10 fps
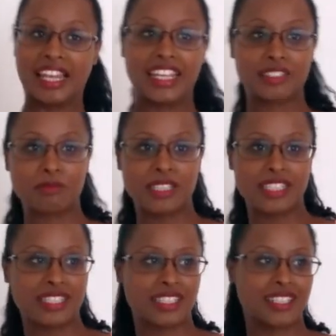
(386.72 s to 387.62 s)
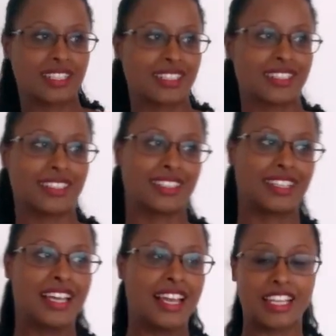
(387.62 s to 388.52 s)
let me
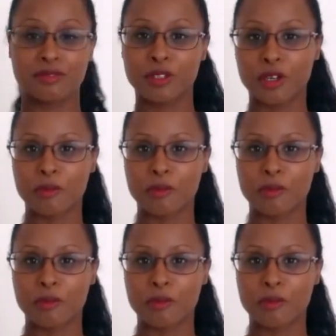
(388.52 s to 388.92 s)
know